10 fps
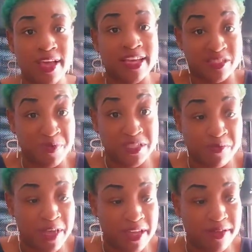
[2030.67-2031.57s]
as a piece of
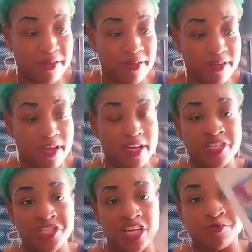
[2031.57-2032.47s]
meat. Yeah,
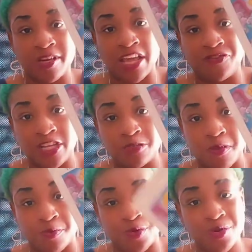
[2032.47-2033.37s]
it's judgment day for these
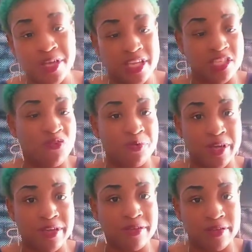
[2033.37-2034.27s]
people. It's over
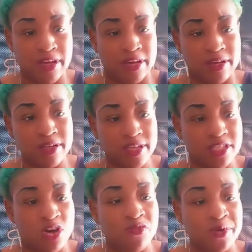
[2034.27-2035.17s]
with. Yeah,
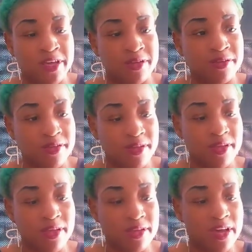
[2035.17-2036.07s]
it's over with.
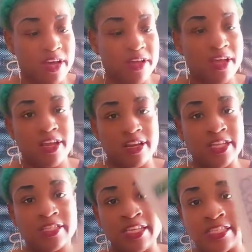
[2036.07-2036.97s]
Yeah,
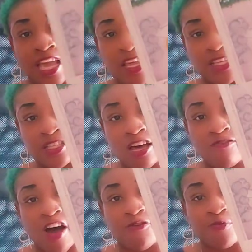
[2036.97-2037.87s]
this, he's taking his
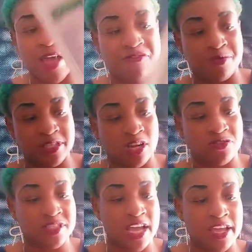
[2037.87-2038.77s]
love offer back from this
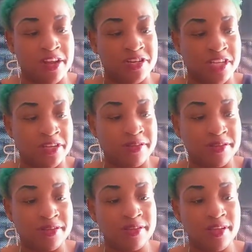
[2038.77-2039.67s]
earth sign energy
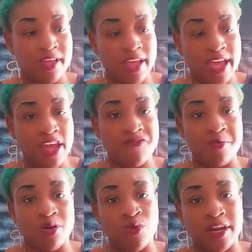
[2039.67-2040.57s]
and from
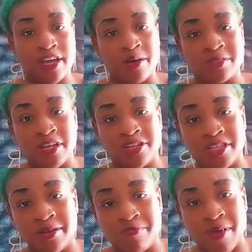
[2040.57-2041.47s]
a queen of cups
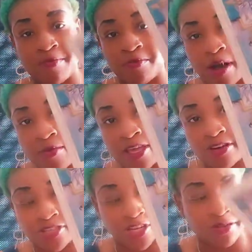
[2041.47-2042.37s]
energy, baby mama
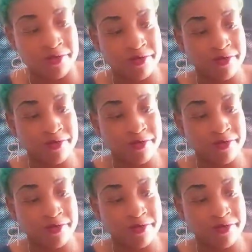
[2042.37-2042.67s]
energy.